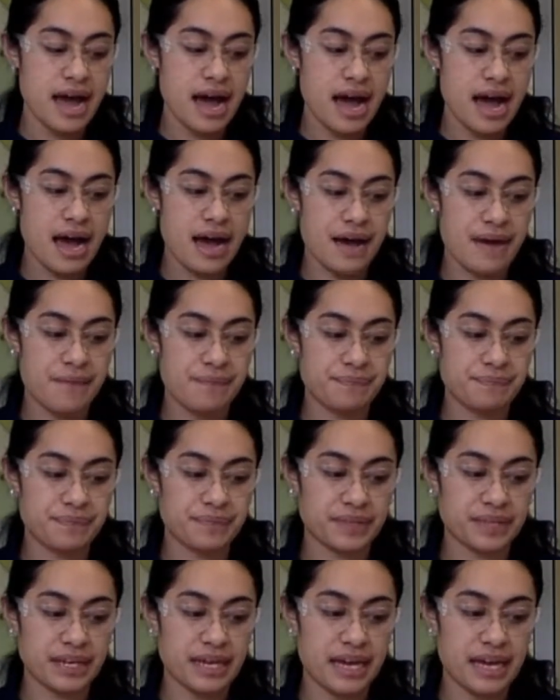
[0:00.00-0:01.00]

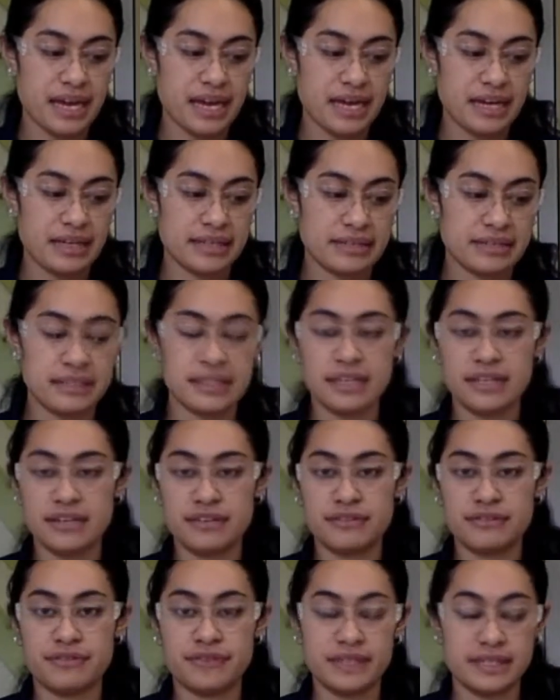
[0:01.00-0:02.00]
and if
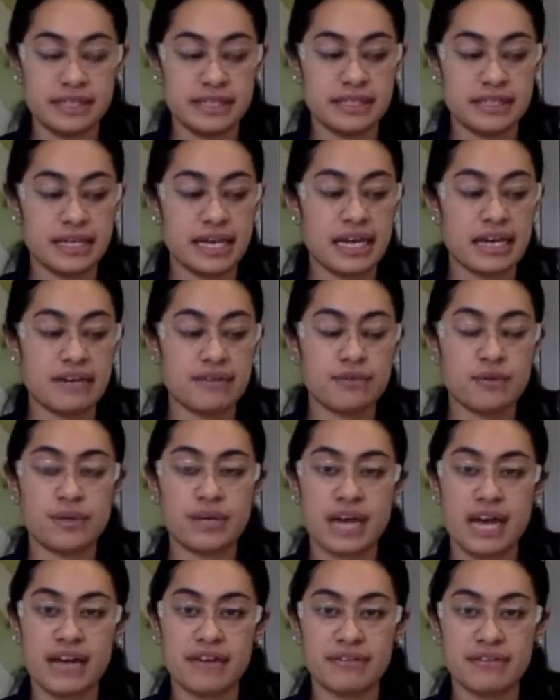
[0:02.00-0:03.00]
it's indicated for an
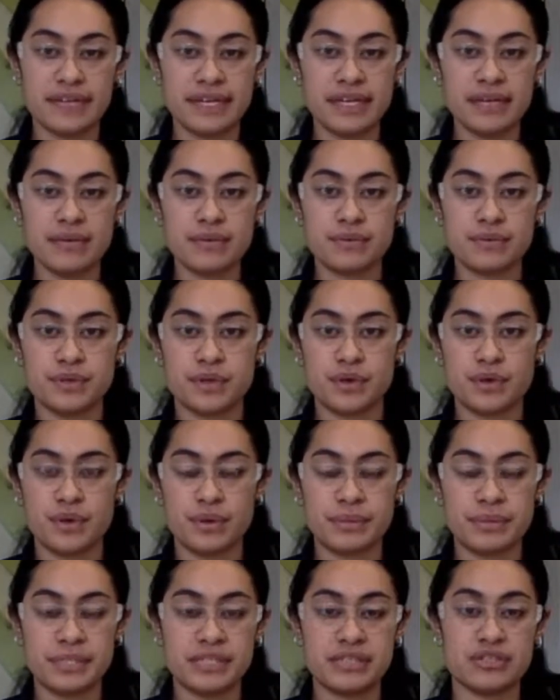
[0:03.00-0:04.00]
IV, so a
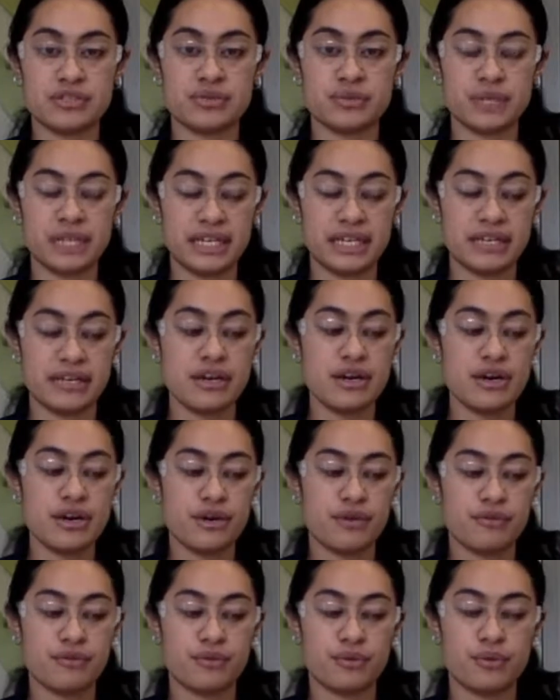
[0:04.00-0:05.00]
potential need
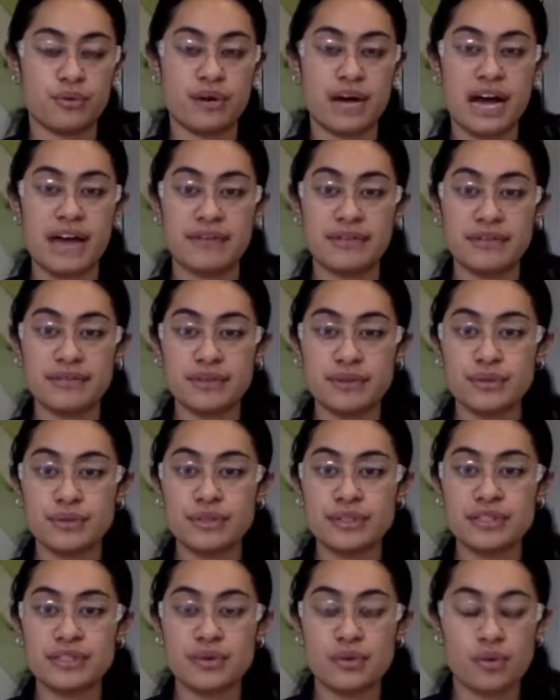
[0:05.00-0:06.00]
for IV
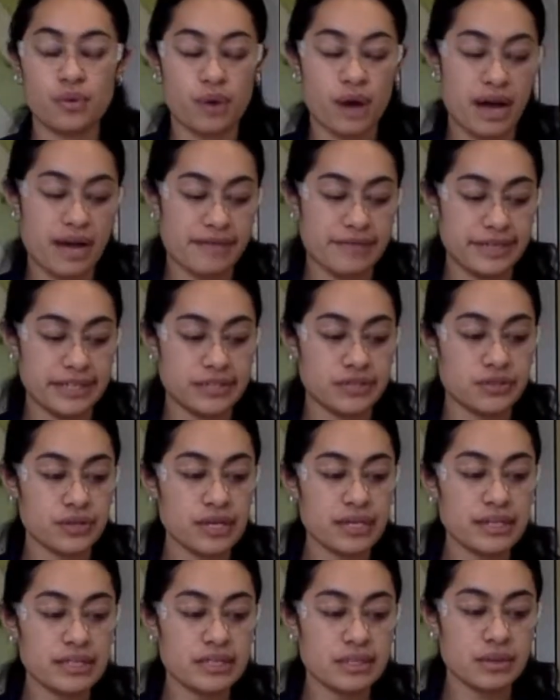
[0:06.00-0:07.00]
fluids or IV
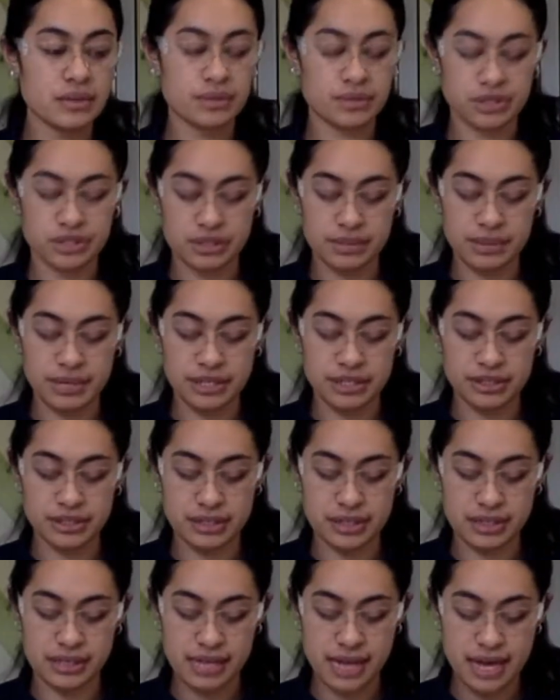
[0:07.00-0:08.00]
drugs, which this patient
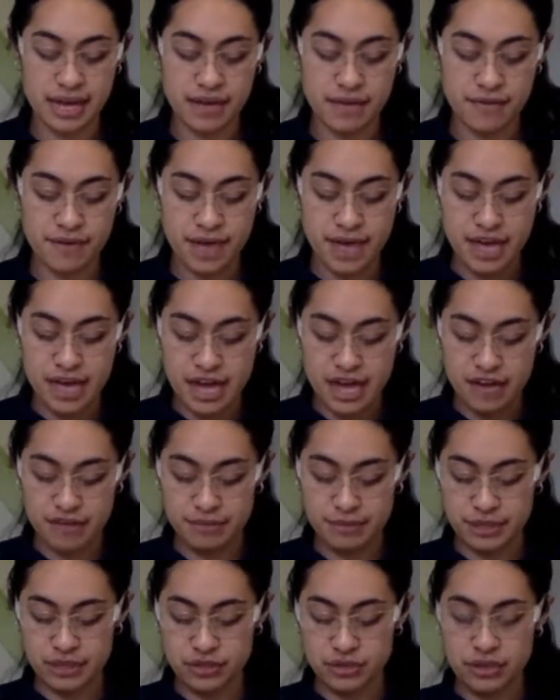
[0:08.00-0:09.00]
does have, I would
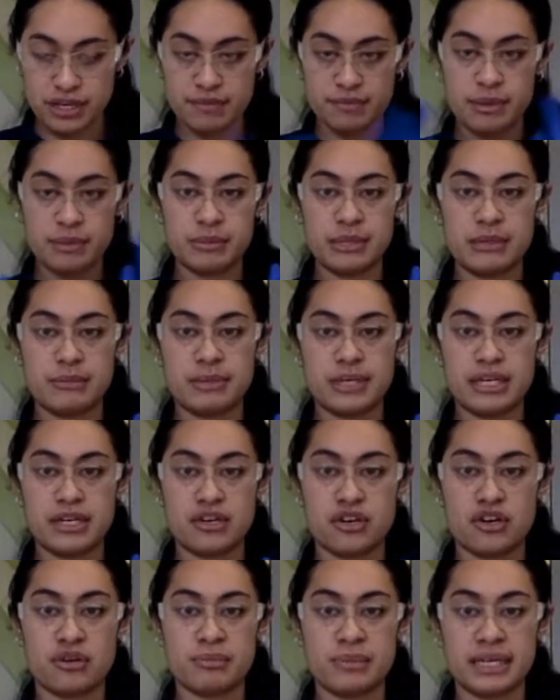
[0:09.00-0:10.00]
make sure I have my PPE
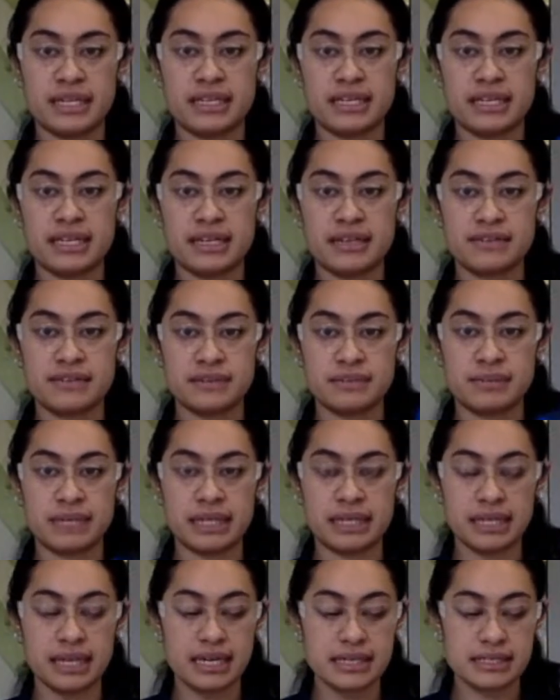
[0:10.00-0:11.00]
on, my gloves, my
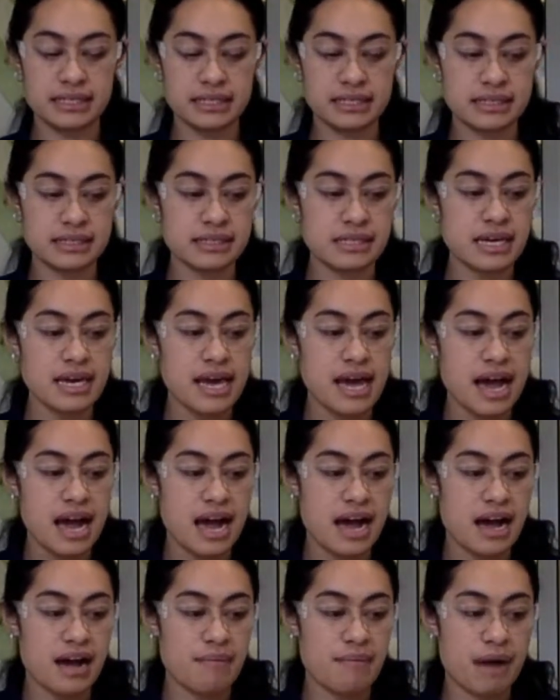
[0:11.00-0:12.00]
glasses.
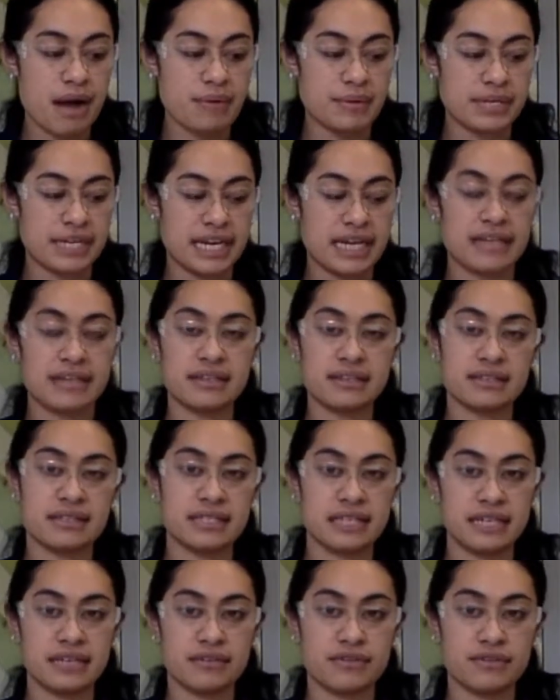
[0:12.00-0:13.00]
I would gain
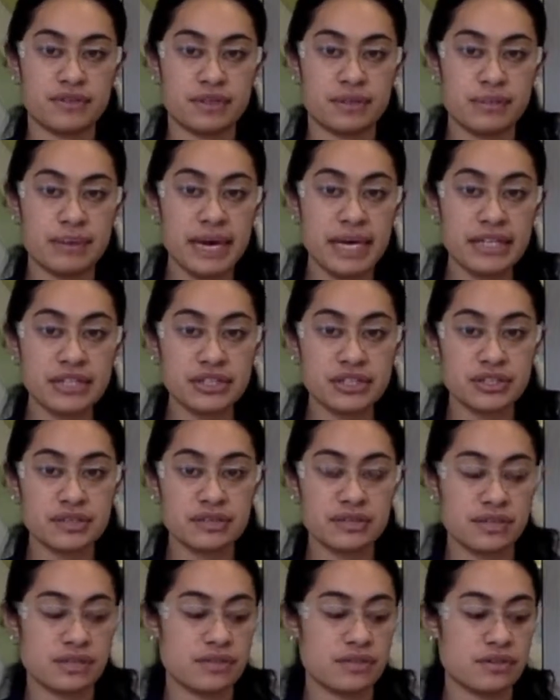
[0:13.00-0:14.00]
consent from the patient,
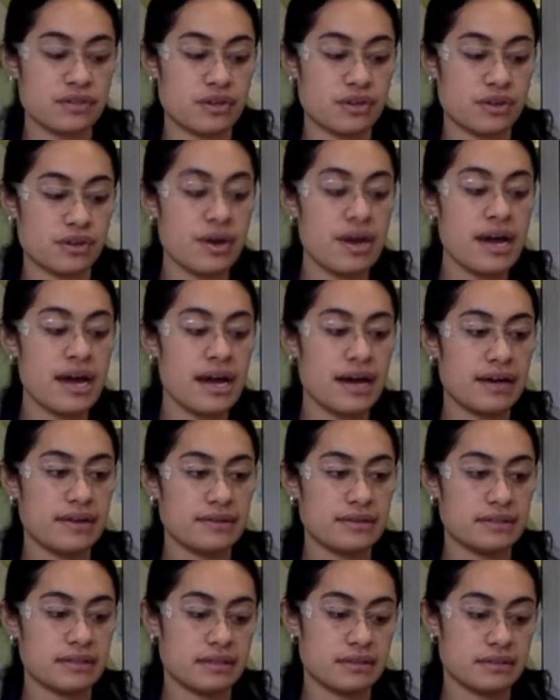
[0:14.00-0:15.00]
so I'd
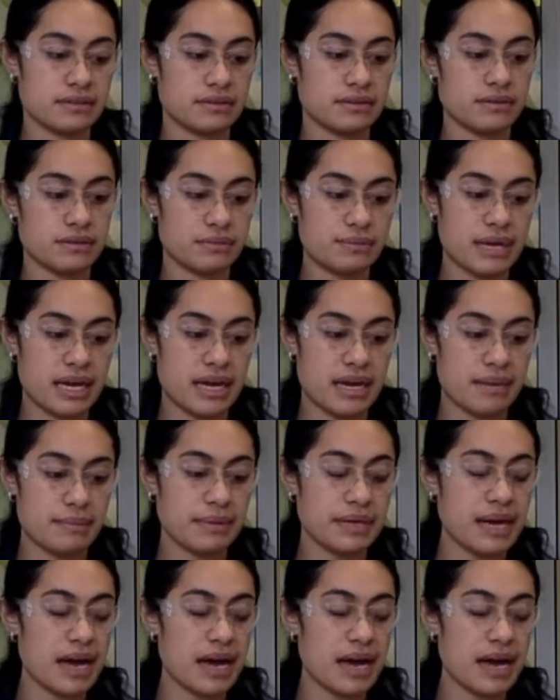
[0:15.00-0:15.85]
say, "Sir, ma'am,